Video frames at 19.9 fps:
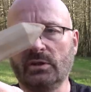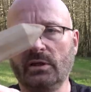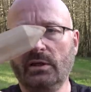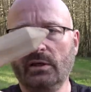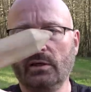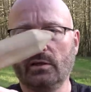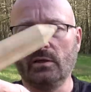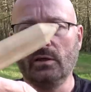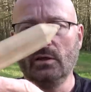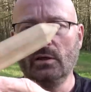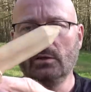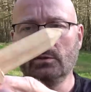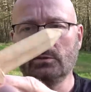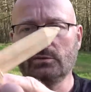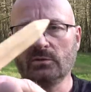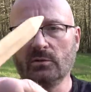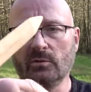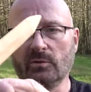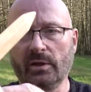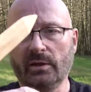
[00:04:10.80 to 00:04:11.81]
here,
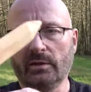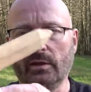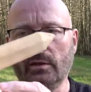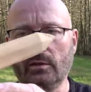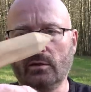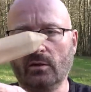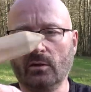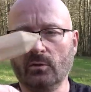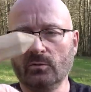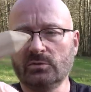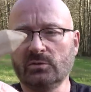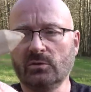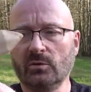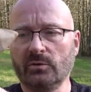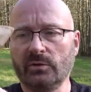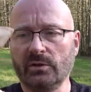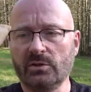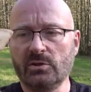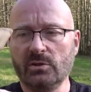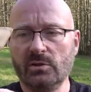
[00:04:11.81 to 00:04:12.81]
so that in closed
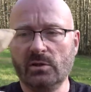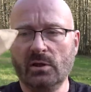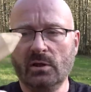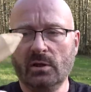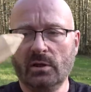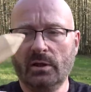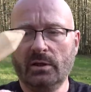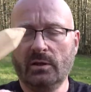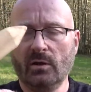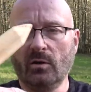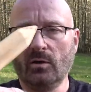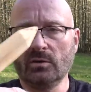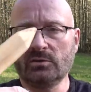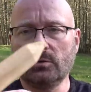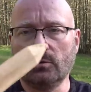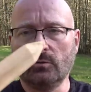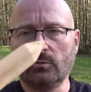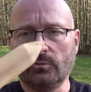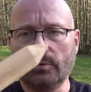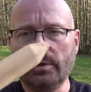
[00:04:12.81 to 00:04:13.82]
condition it
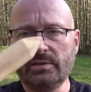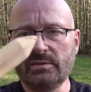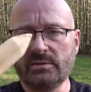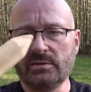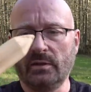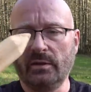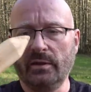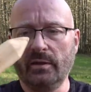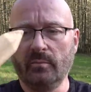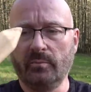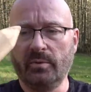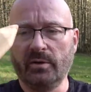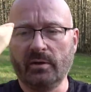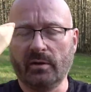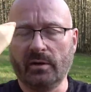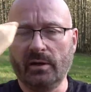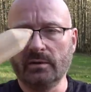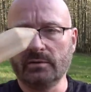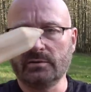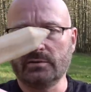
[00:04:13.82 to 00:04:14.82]
also rests a little bit
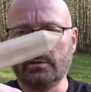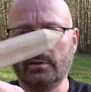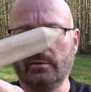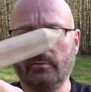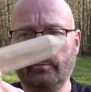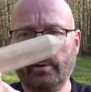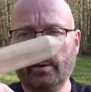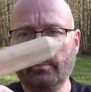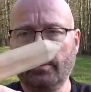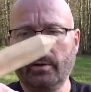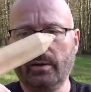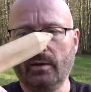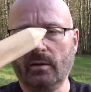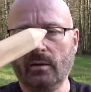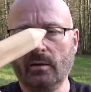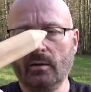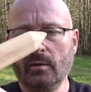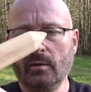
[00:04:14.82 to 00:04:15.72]
against the webbing